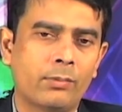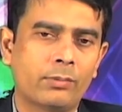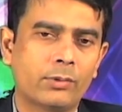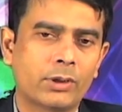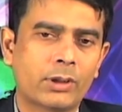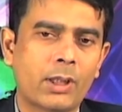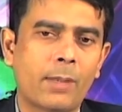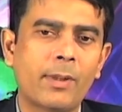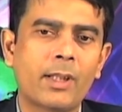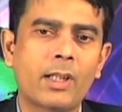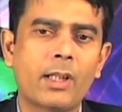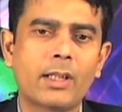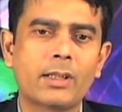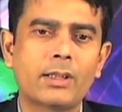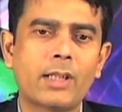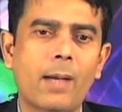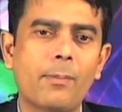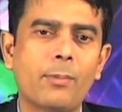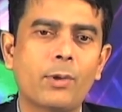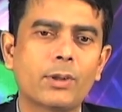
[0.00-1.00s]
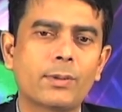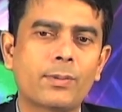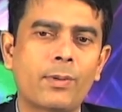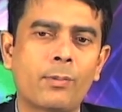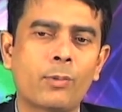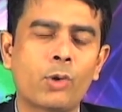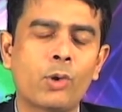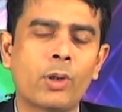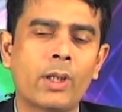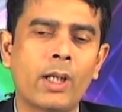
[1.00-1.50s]
some other examples
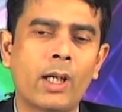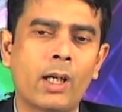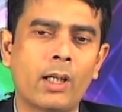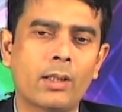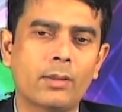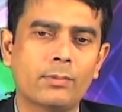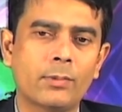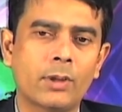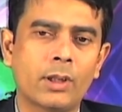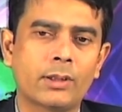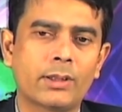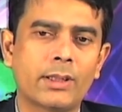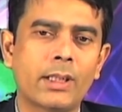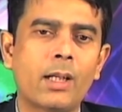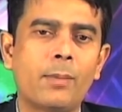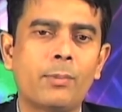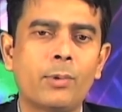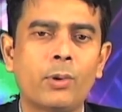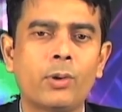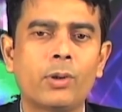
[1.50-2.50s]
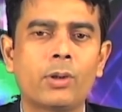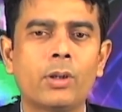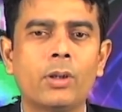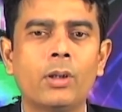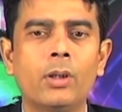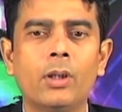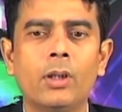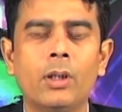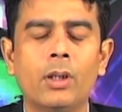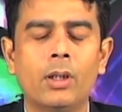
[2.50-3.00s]
from Korea, Singapore,
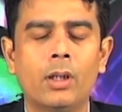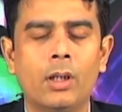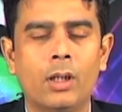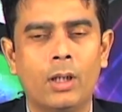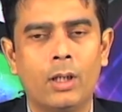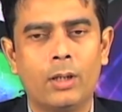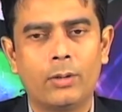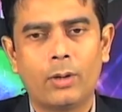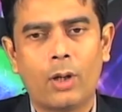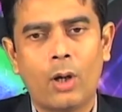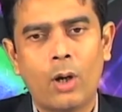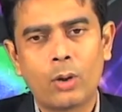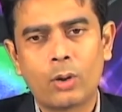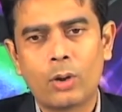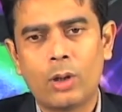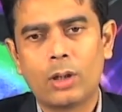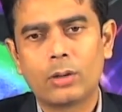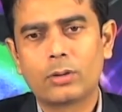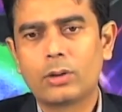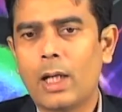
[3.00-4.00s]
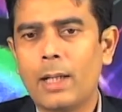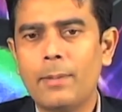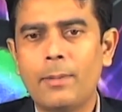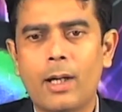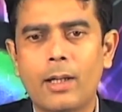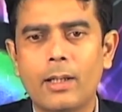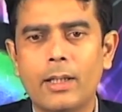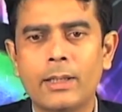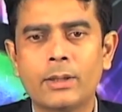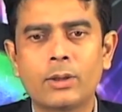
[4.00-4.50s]
Hong Kong,
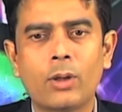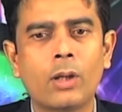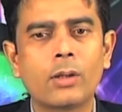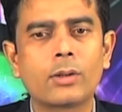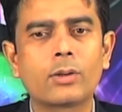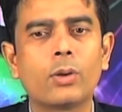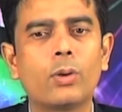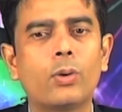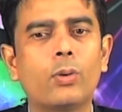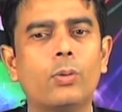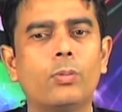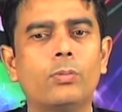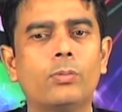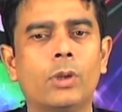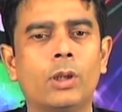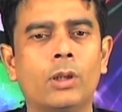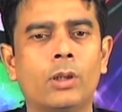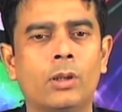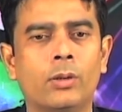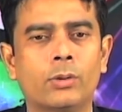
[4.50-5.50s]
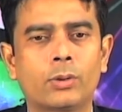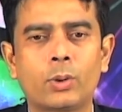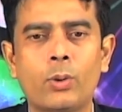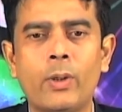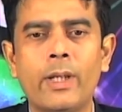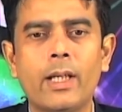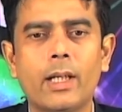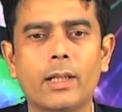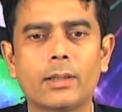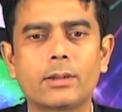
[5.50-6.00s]
Taiwan is also
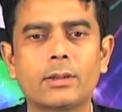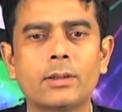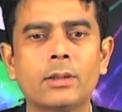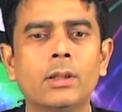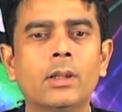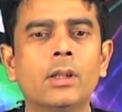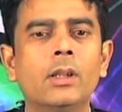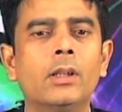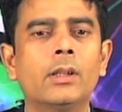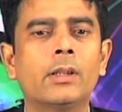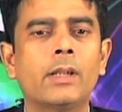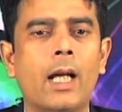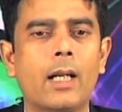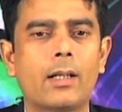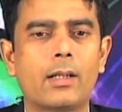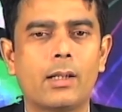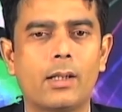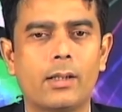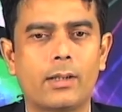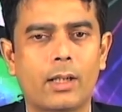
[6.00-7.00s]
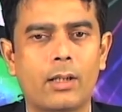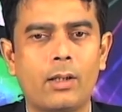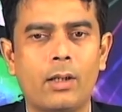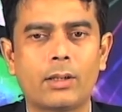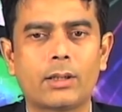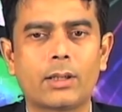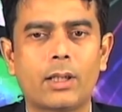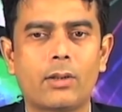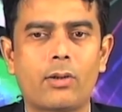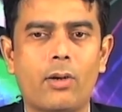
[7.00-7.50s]
showing us that
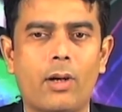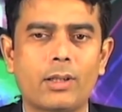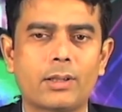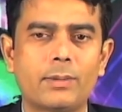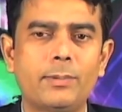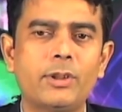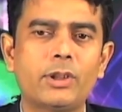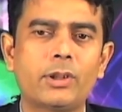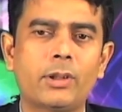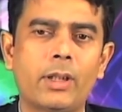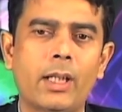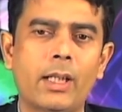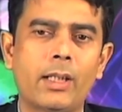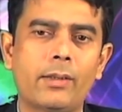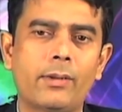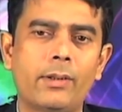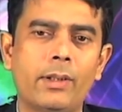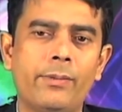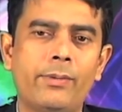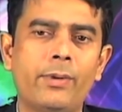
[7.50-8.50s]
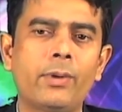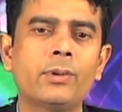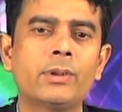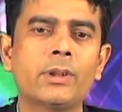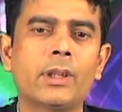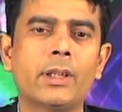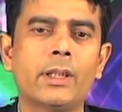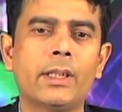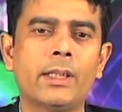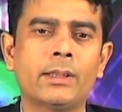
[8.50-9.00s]
technological transmission and
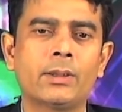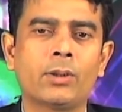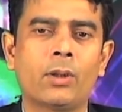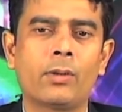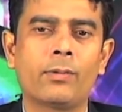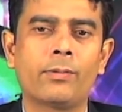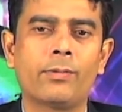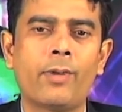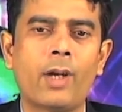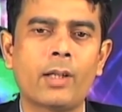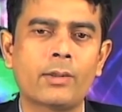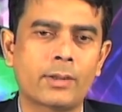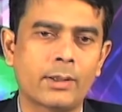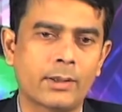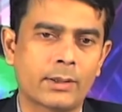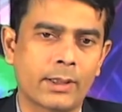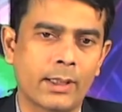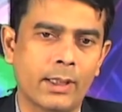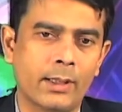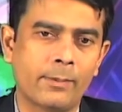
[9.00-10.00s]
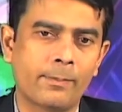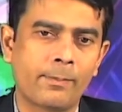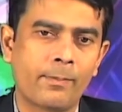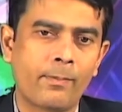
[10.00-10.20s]
diffusion is on faster scale.